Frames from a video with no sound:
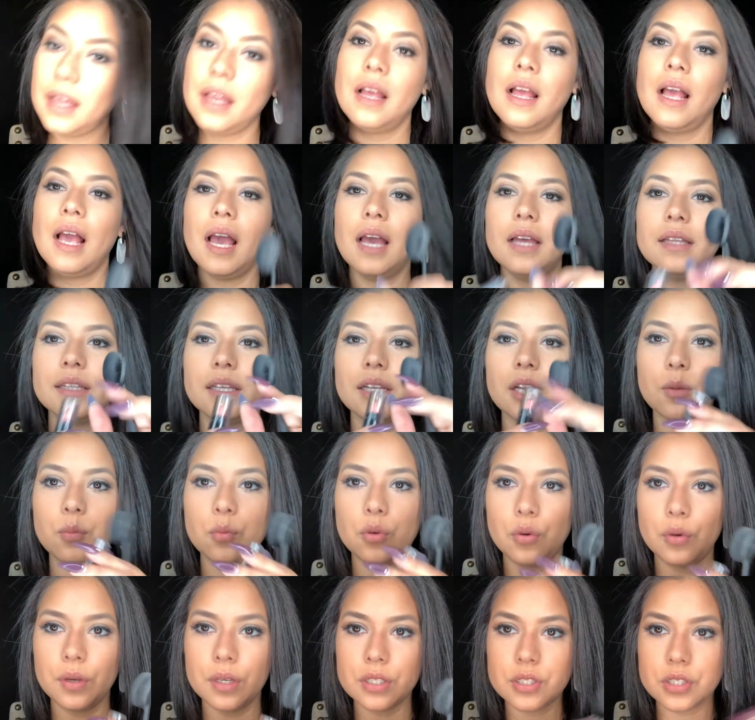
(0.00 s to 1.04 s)
And then I'm
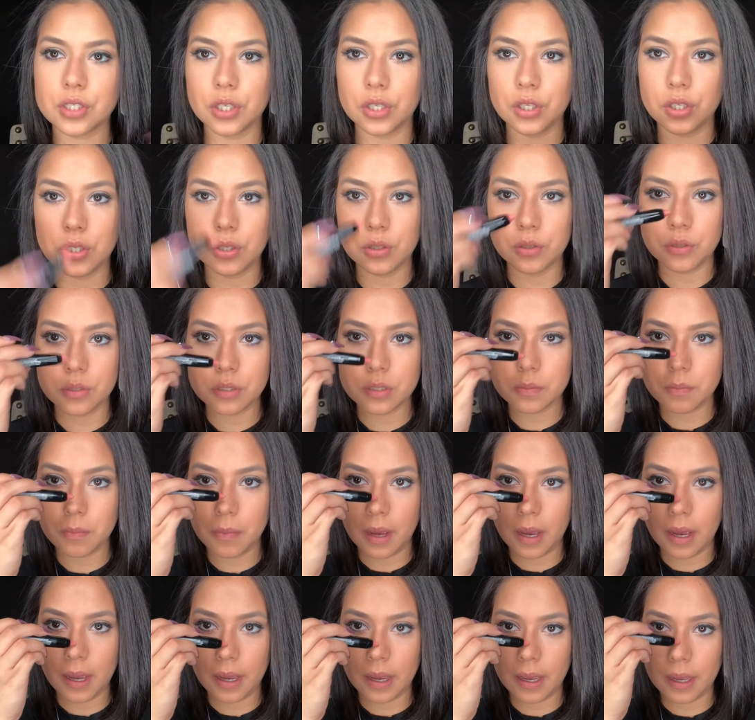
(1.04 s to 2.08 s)
going to use
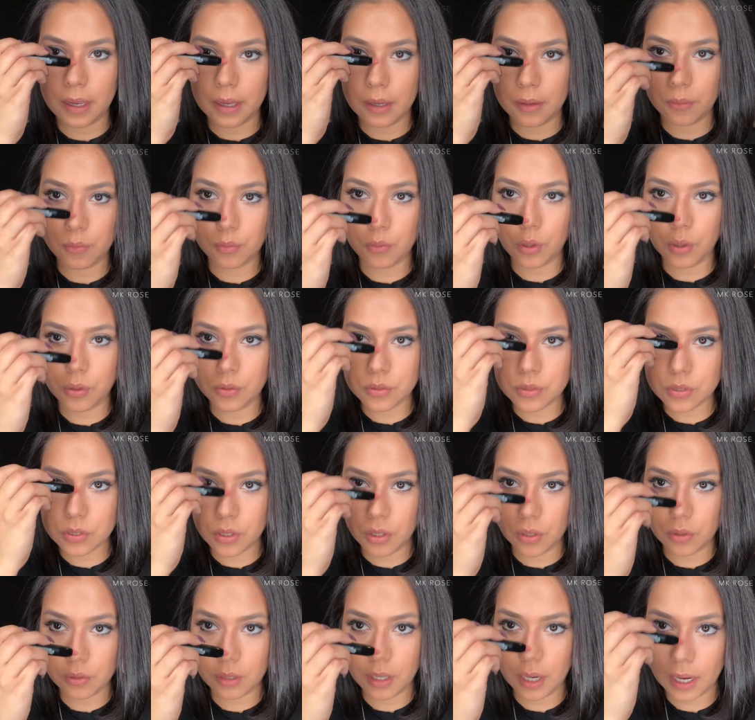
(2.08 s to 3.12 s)
my rose
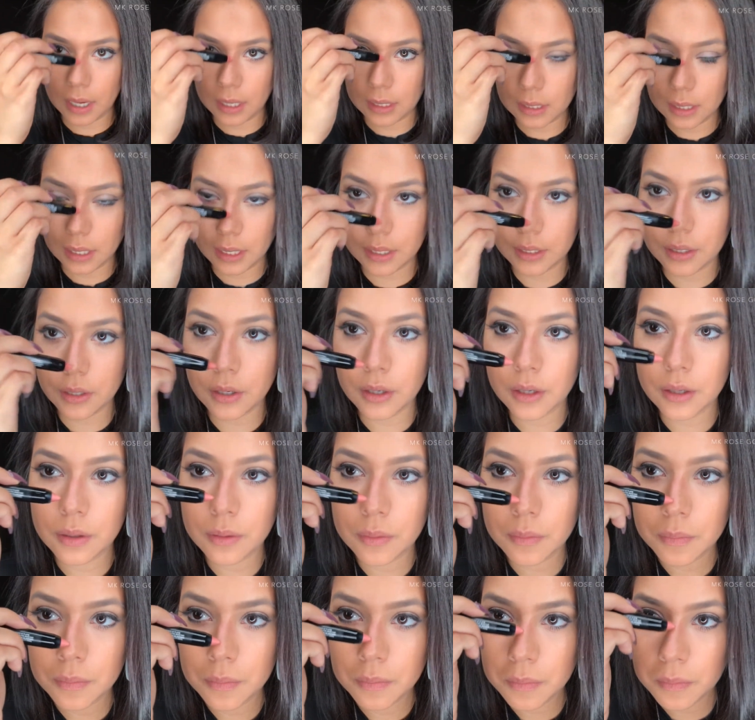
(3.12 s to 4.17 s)
gold highlighter.
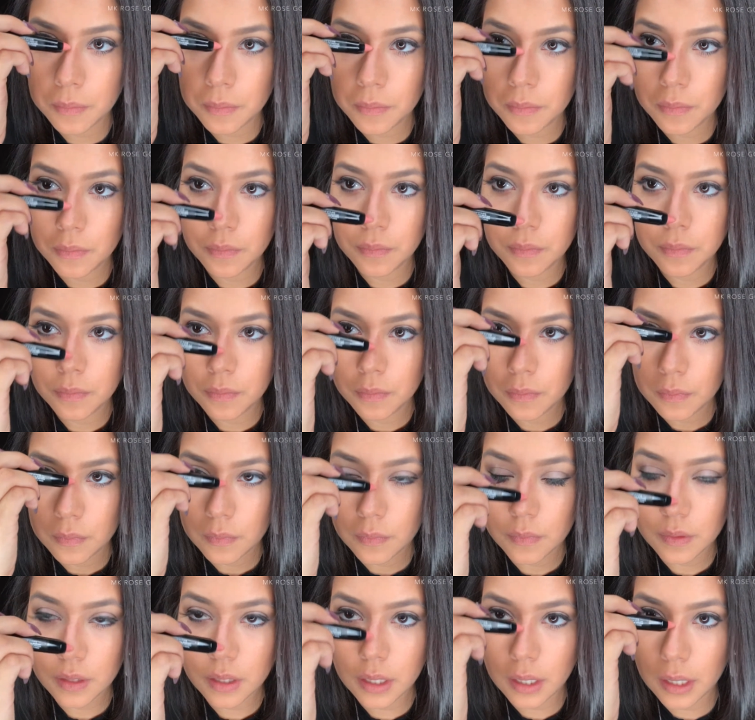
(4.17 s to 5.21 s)

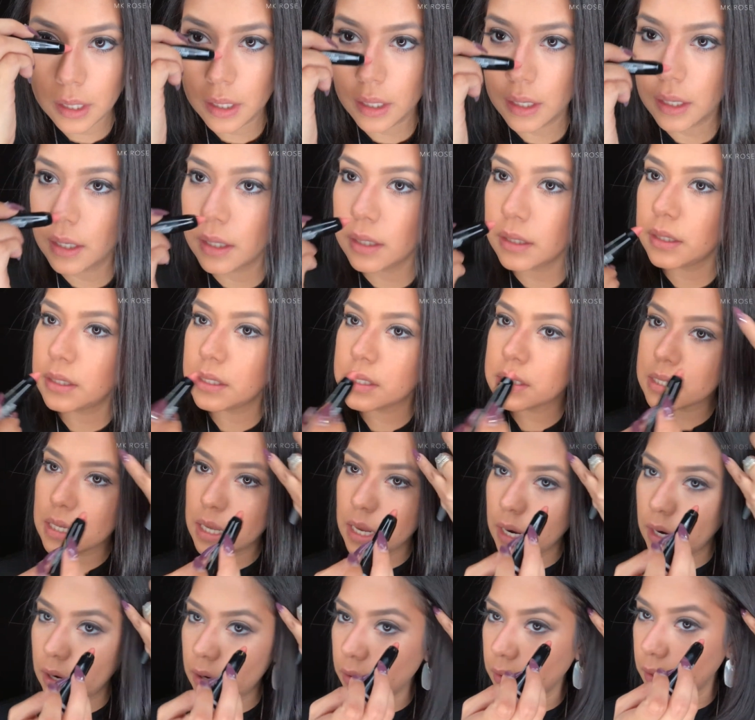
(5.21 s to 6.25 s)
Okay, in this
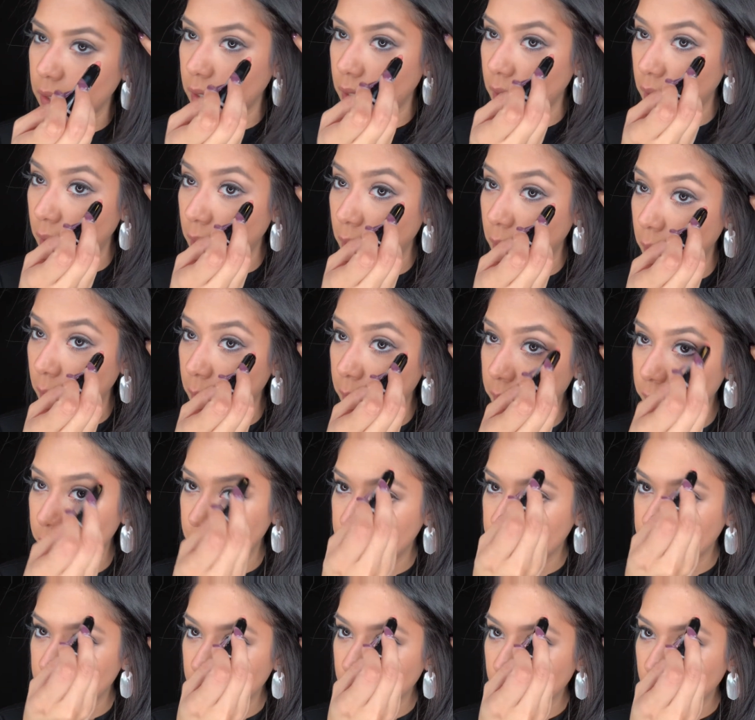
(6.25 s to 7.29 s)
area,
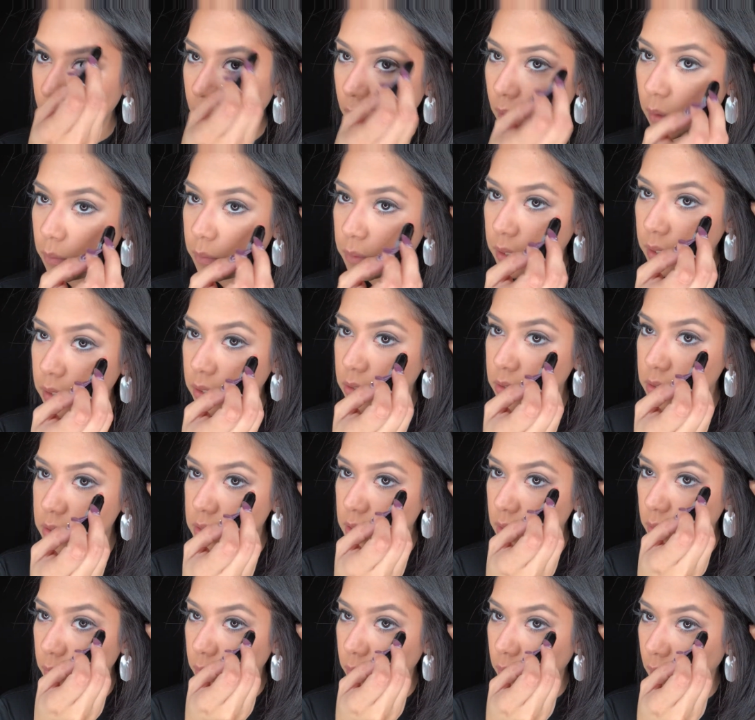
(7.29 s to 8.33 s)
I'm gonna use
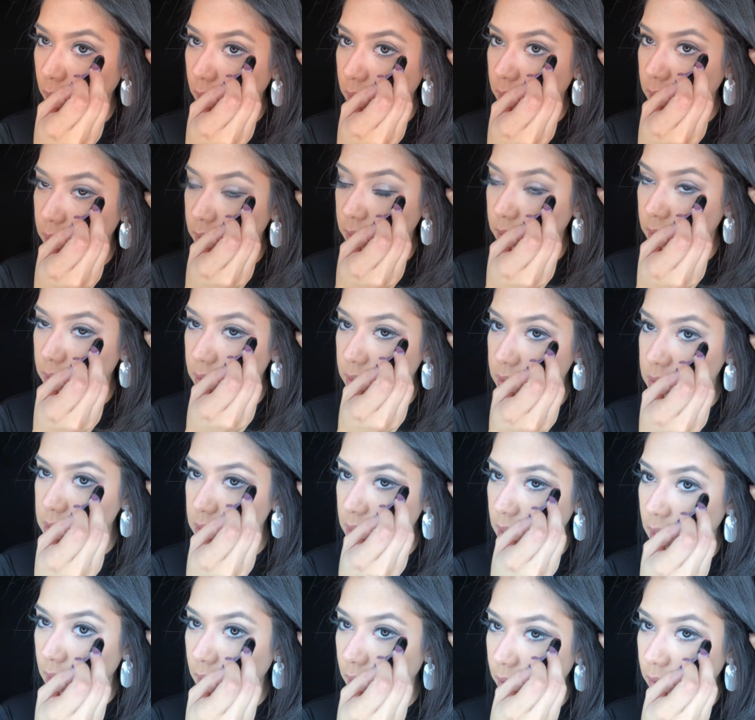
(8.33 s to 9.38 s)
it right in this
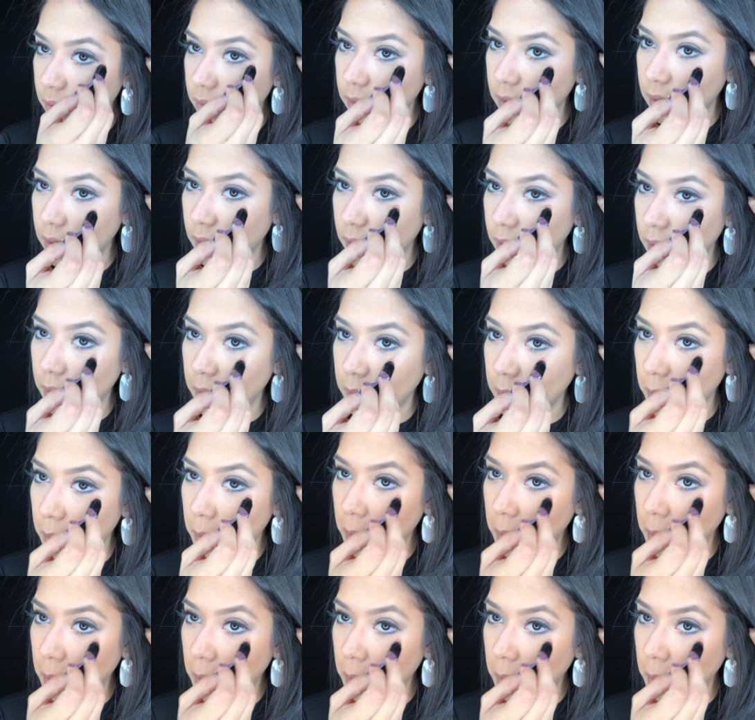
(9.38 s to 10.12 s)
area.